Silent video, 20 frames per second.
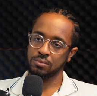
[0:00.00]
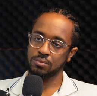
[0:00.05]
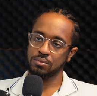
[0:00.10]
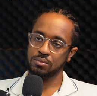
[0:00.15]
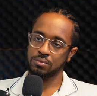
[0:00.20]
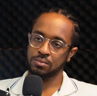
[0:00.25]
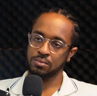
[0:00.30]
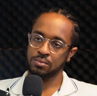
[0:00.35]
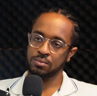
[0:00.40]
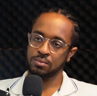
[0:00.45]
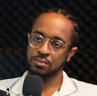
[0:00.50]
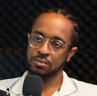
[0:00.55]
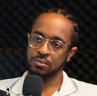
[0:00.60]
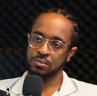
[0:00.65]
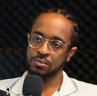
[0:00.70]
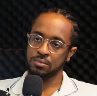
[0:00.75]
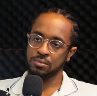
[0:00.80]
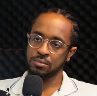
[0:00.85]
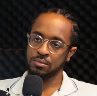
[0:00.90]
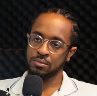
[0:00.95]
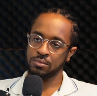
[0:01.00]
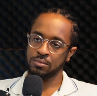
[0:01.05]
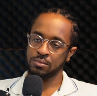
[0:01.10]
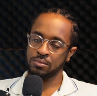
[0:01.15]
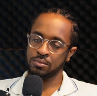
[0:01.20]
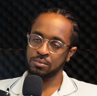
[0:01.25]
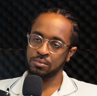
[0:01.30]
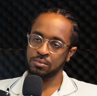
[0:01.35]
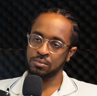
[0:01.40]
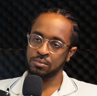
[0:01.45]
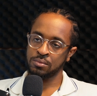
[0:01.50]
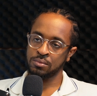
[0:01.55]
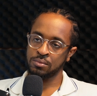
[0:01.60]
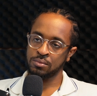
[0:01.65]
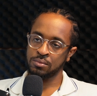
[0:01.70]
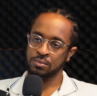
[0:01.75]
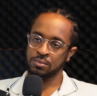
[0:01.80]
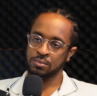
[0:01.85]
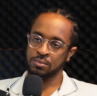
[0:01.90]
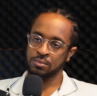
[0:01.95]

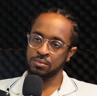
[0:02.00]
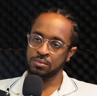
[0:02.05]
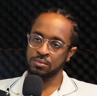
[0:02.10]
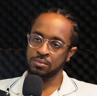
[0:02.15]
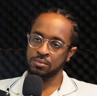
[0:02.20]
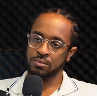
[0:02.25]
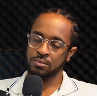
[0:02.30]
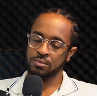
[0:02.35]
Nothing is said.